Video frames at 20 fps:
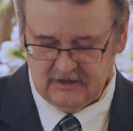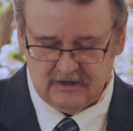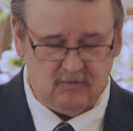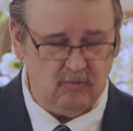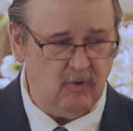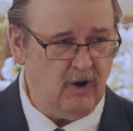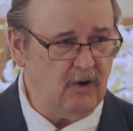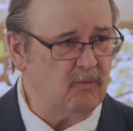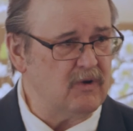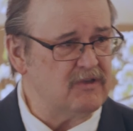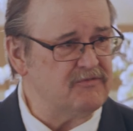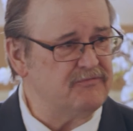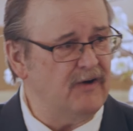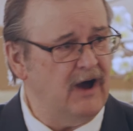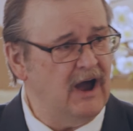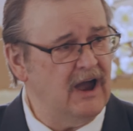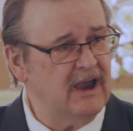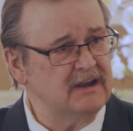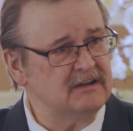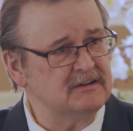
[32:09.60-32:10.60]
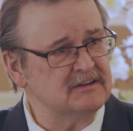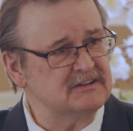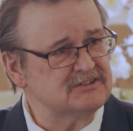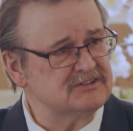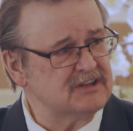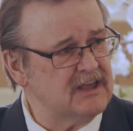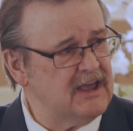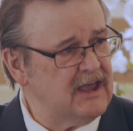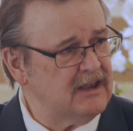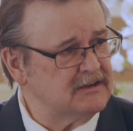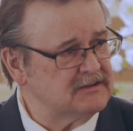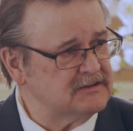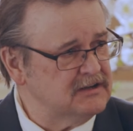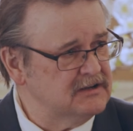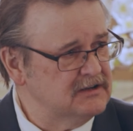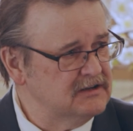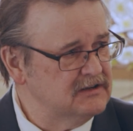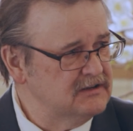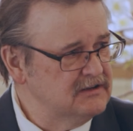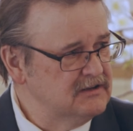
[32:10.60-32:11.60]
And what we find is that
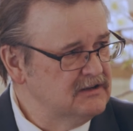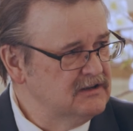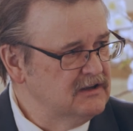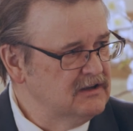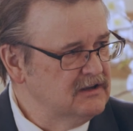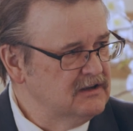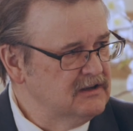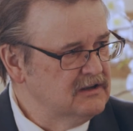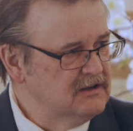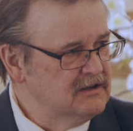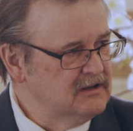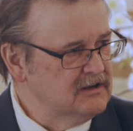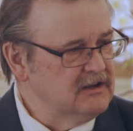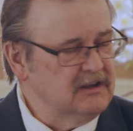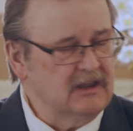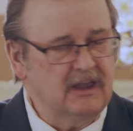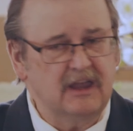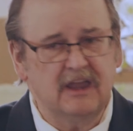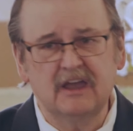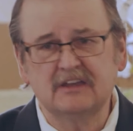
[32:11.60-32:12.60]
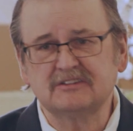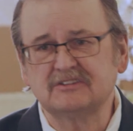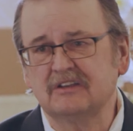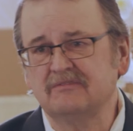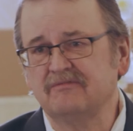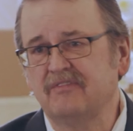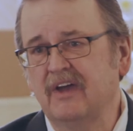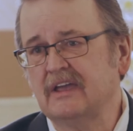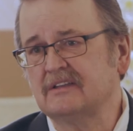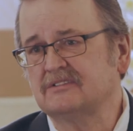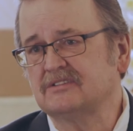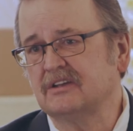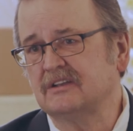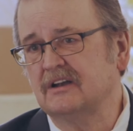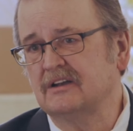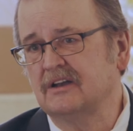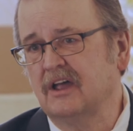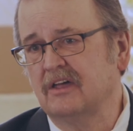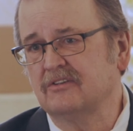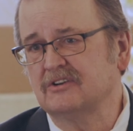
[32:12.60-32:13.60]
he has
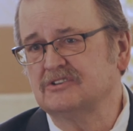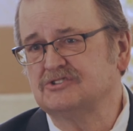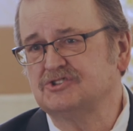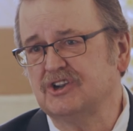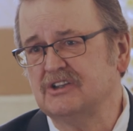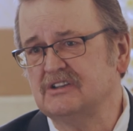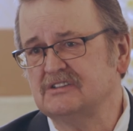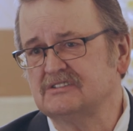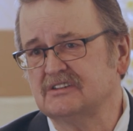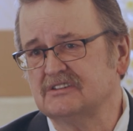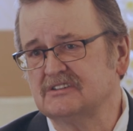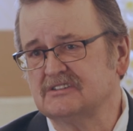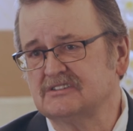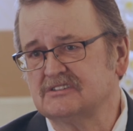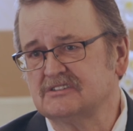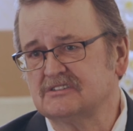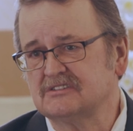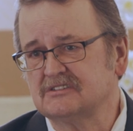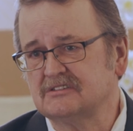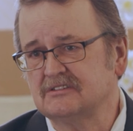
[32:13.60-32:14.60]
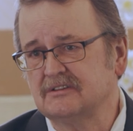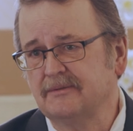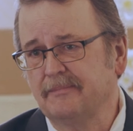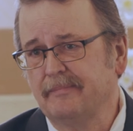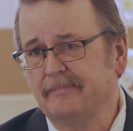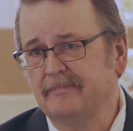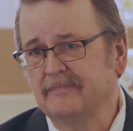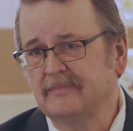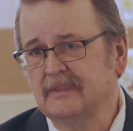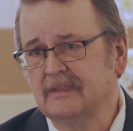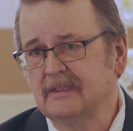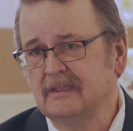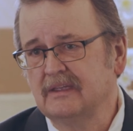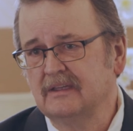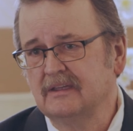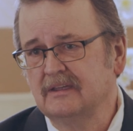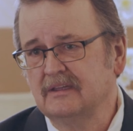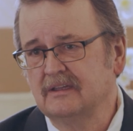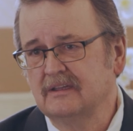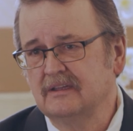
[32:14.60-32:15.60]
invented another Jesus
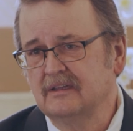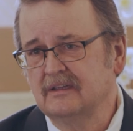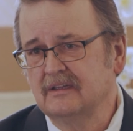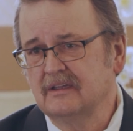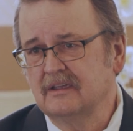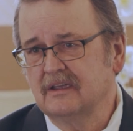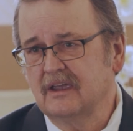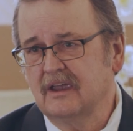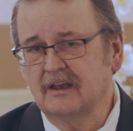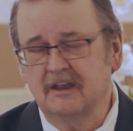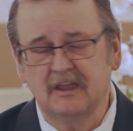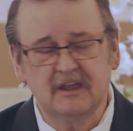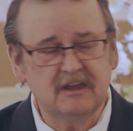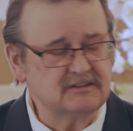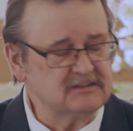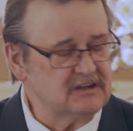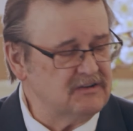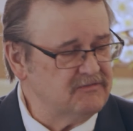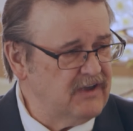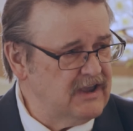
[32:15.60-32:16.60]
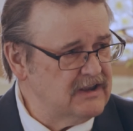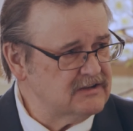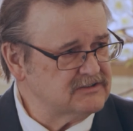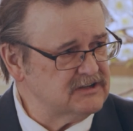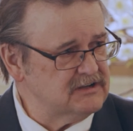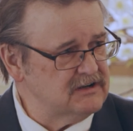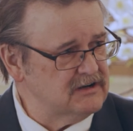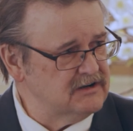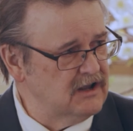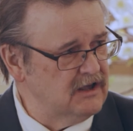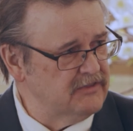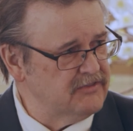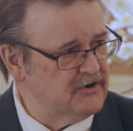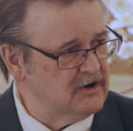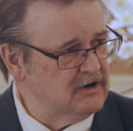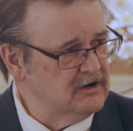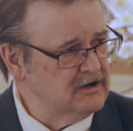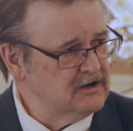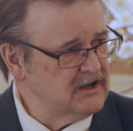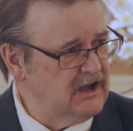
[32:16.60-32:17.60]
and he has invented
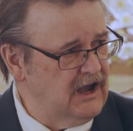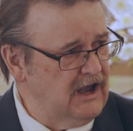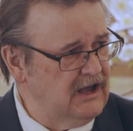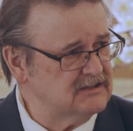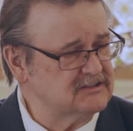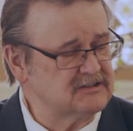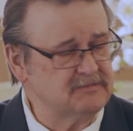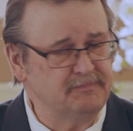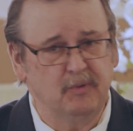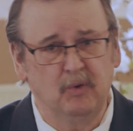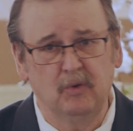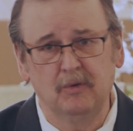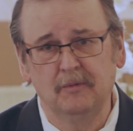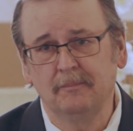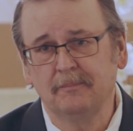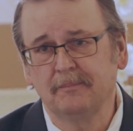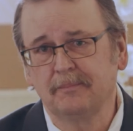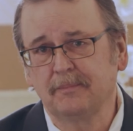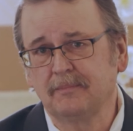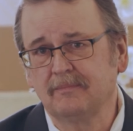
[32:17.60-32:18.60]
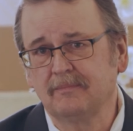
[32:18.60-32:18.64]
another gospel.